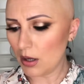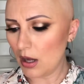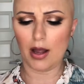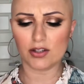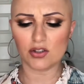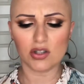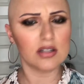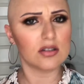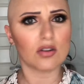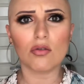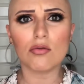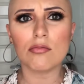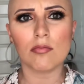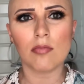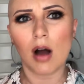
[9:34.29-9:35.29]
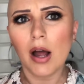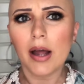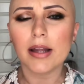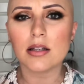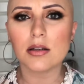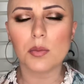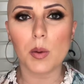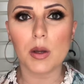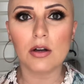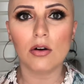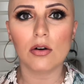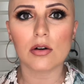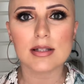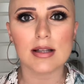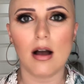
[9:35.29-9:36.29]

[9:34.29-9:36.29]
I actually don't mind because